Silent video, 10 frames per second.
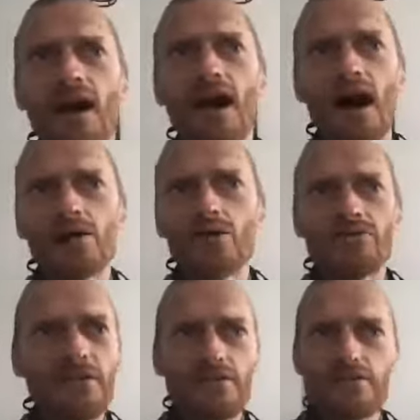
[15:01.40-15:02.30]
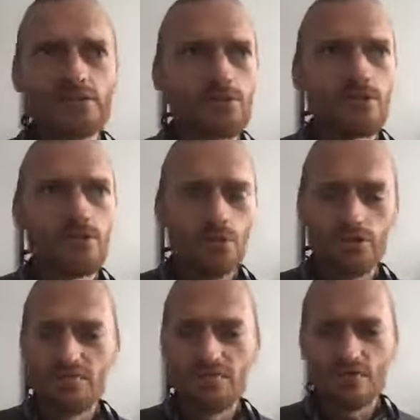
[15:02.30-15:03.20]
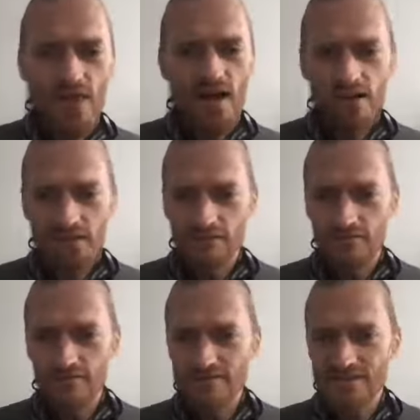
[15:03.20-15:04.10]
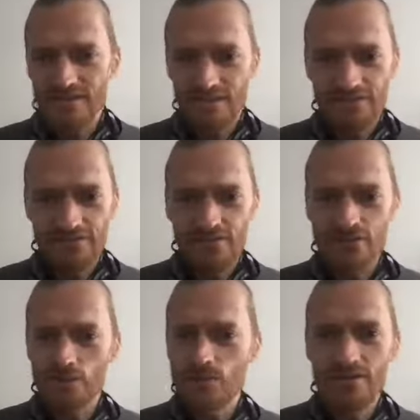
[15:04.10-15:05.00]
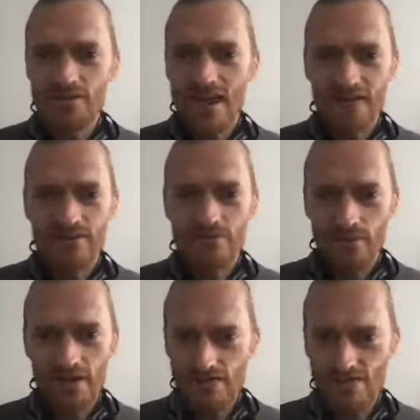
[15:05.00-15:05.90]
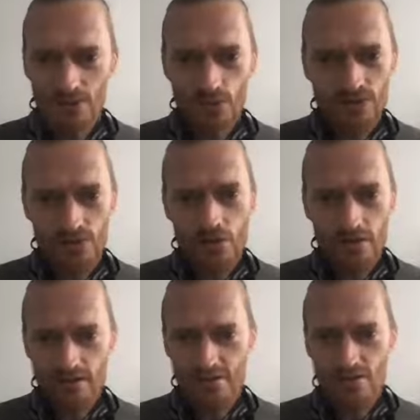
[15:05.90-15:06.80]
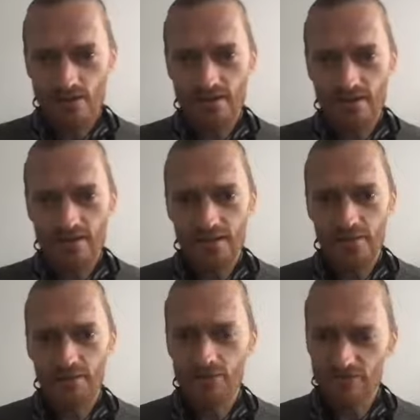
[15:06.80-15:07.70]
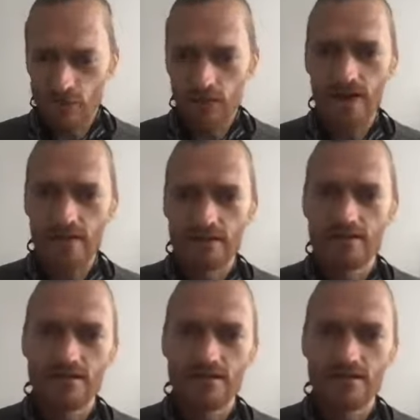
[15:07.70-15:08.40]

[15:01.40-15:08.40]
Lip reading: I don't think the studio would have survived if the community hadn't been so strong and so tight-knit beforehand.